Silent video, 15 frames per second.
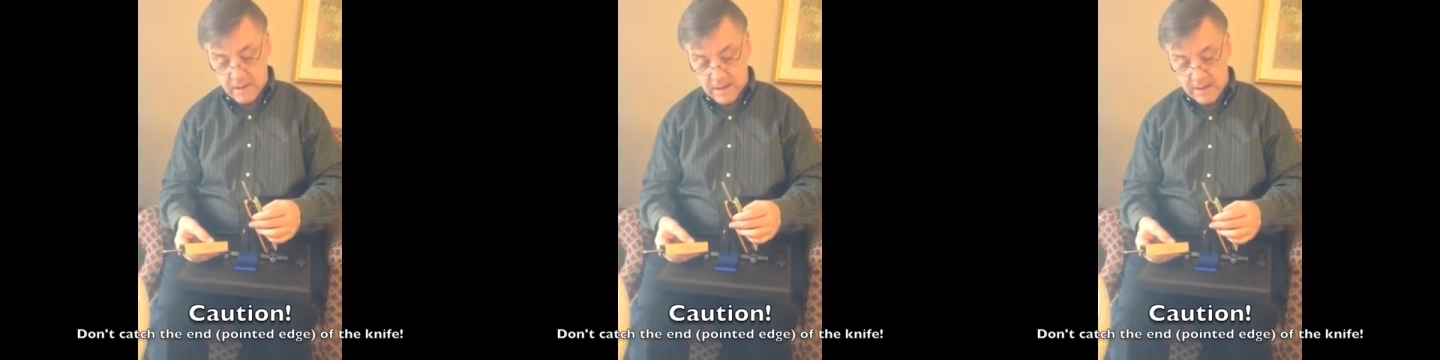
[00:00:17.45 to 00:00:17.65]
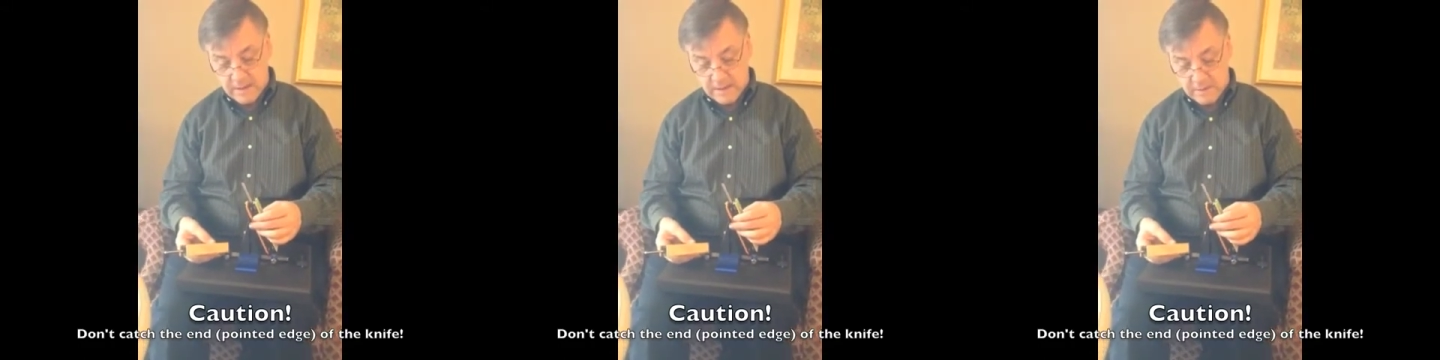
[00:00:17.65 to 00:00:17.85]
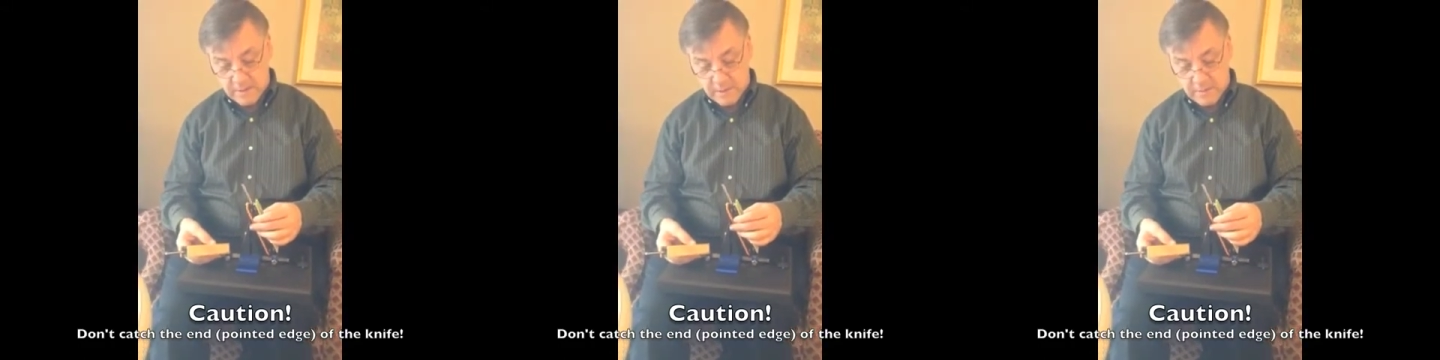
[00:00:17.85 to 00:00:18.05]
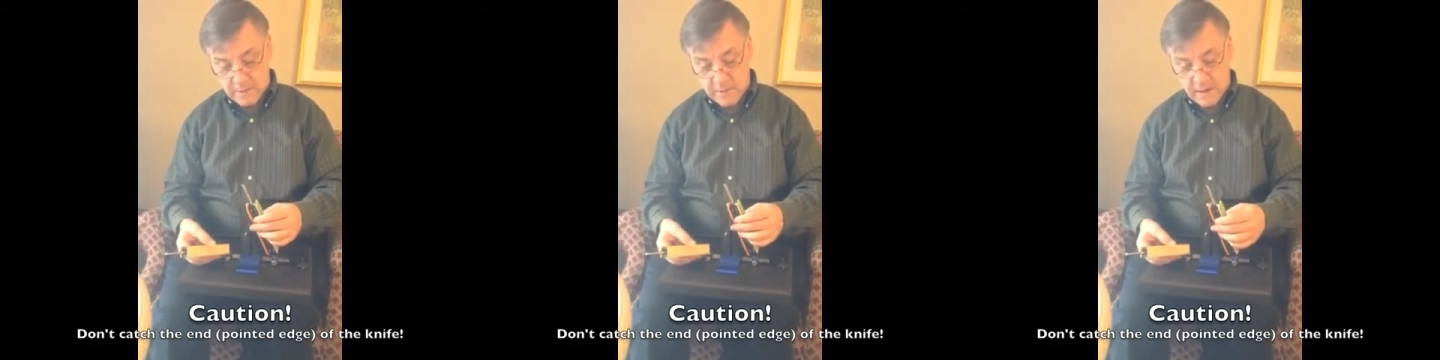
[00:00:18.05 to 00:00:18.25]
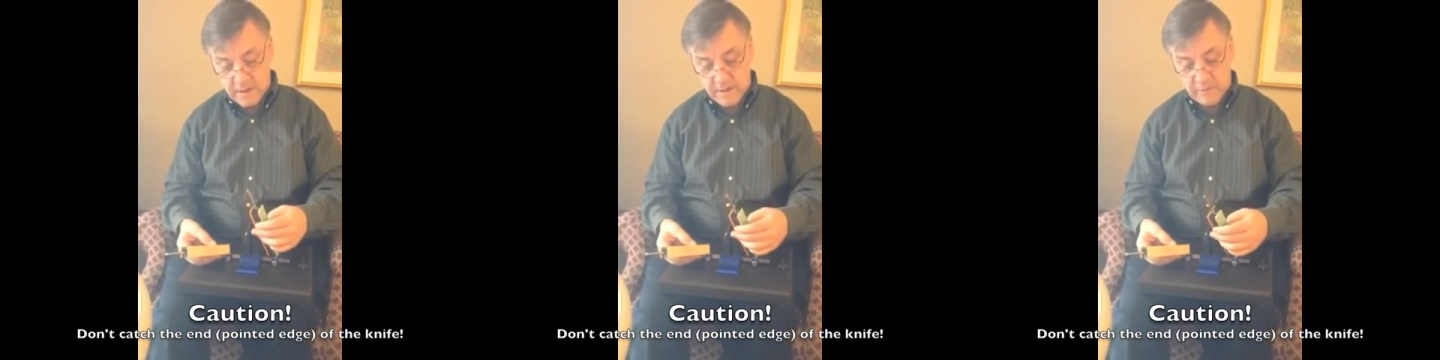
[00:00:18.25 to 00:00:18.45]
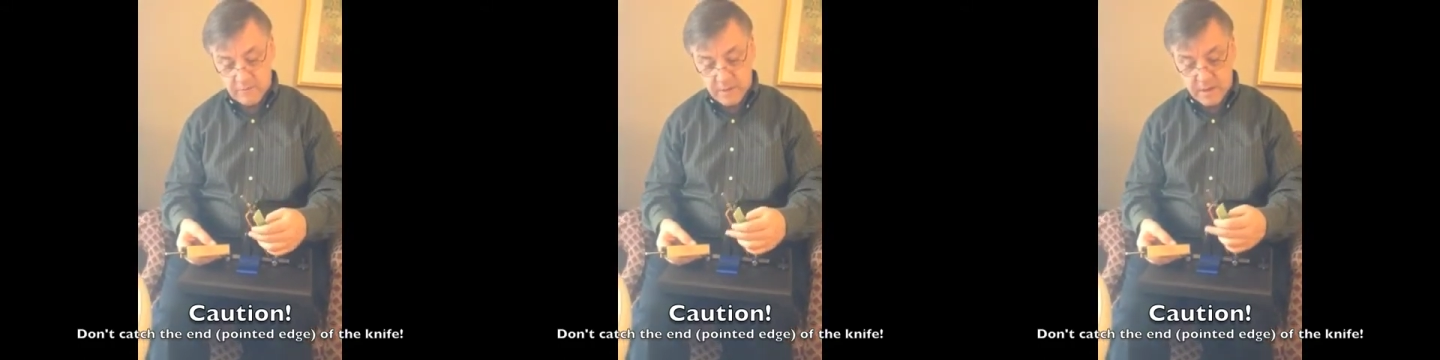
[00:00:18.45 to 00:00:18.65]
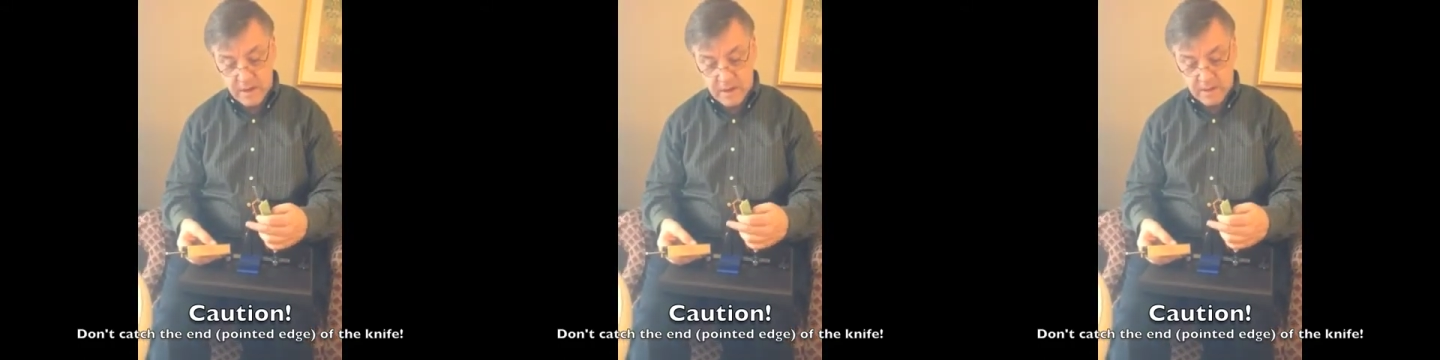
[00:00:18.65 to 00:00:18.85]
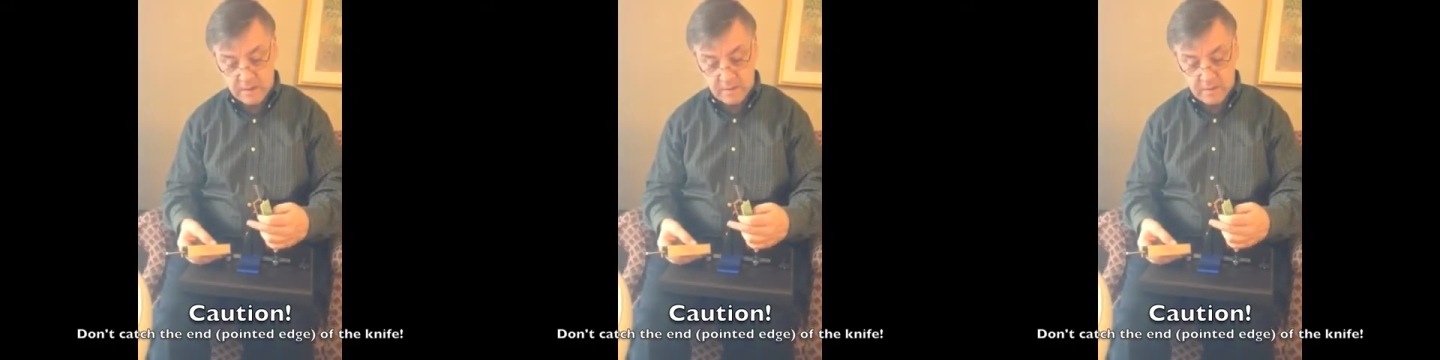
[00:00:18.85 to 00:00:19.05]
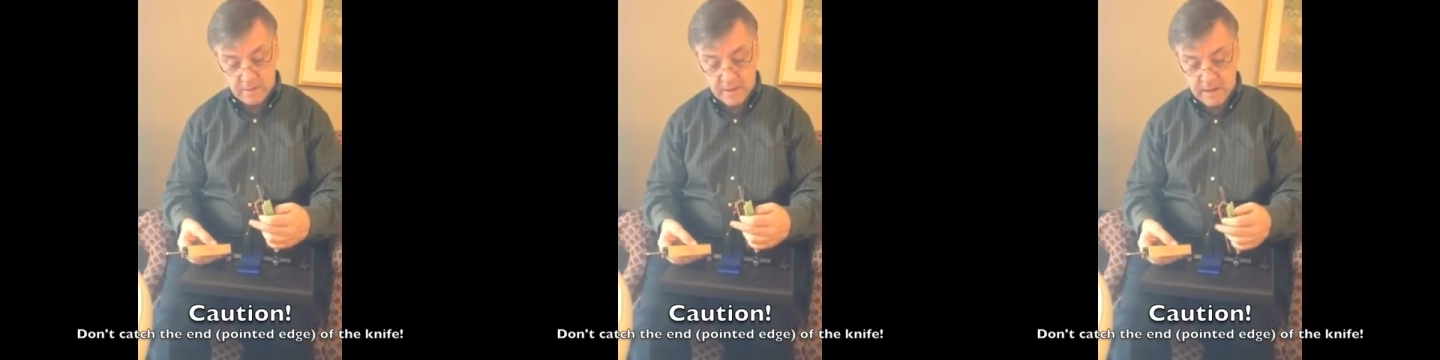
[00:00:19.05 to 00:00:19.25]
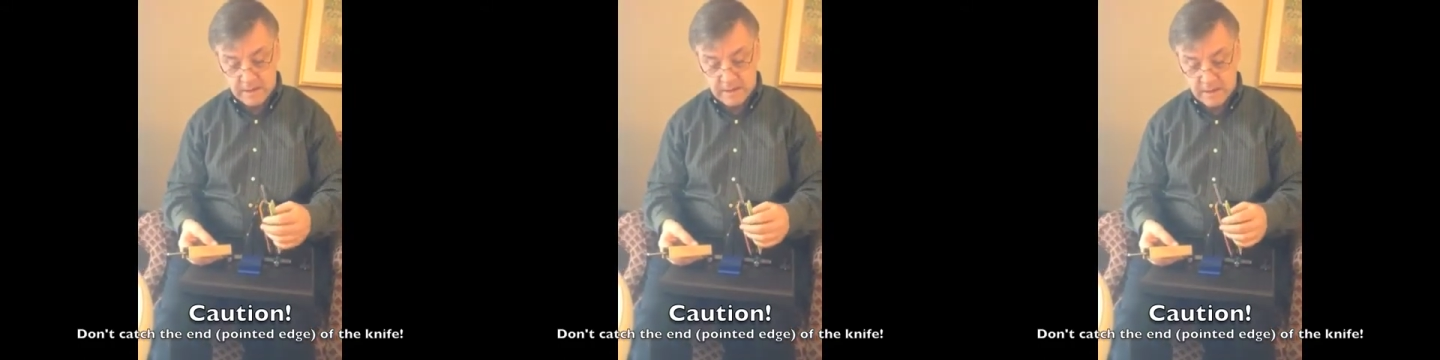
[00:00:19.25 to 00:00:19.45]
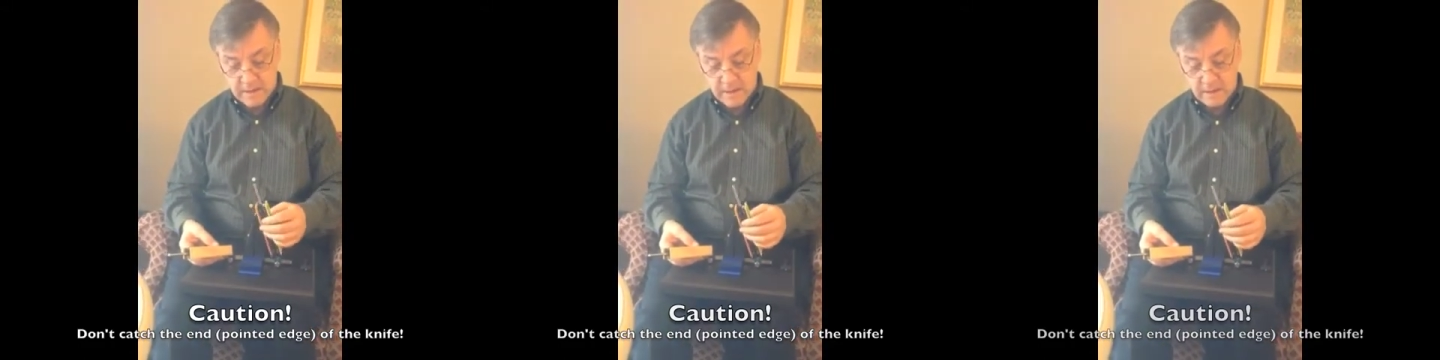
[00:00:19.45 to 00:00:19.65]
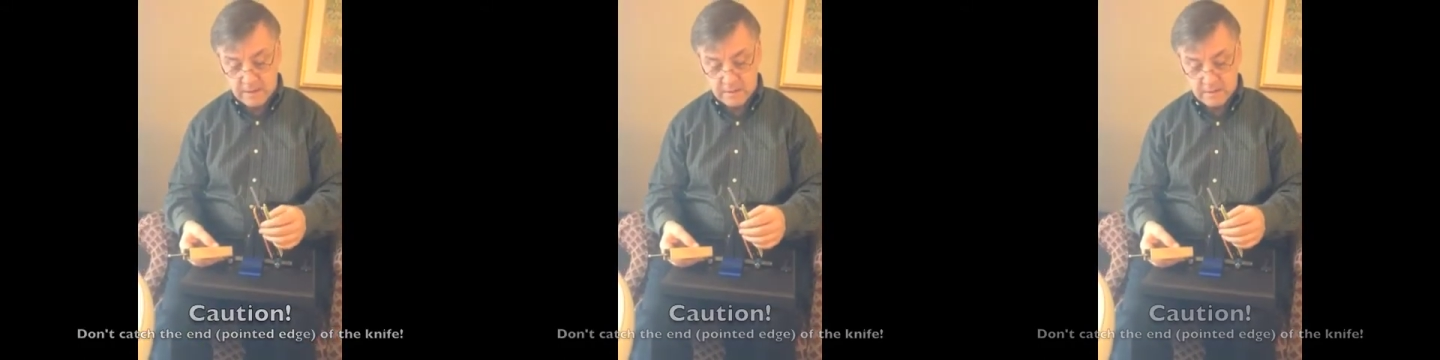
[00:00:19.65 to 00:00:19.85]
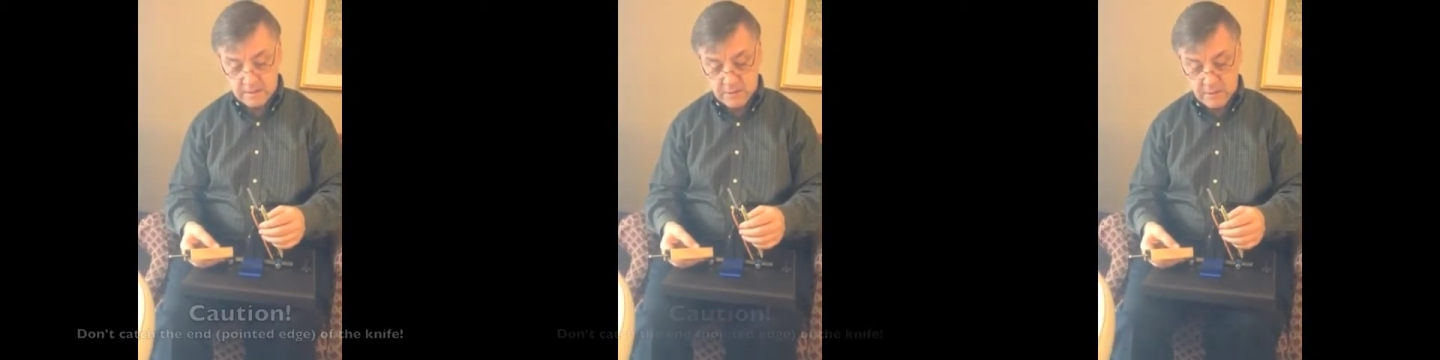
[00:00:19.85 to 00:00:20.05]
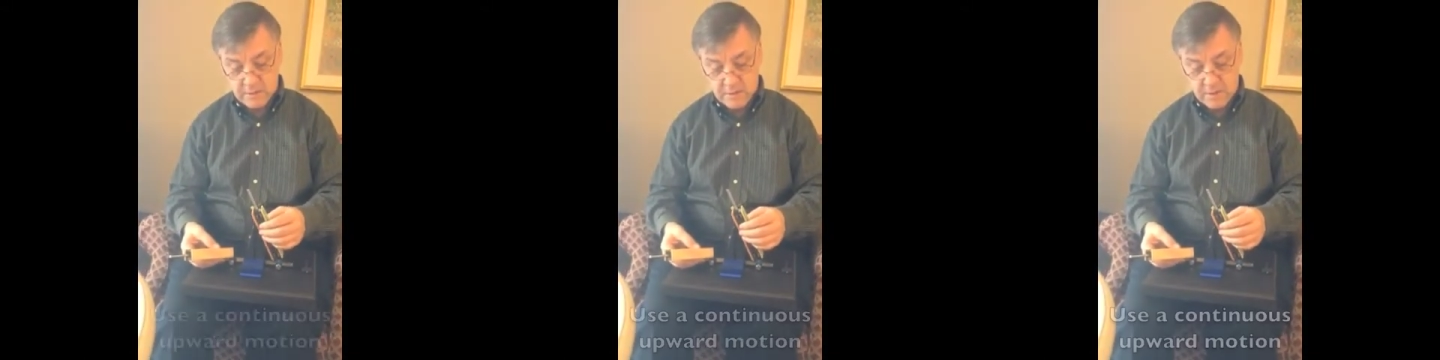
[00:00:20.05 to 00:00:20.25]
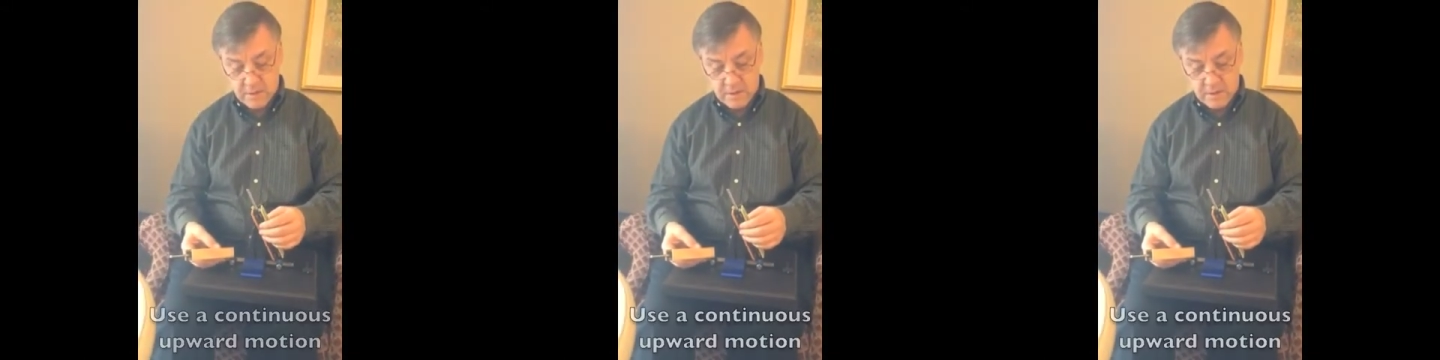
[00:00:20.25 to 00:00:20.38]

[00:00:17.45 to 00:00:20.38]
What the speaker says: at the tip of the knife but not at the end. So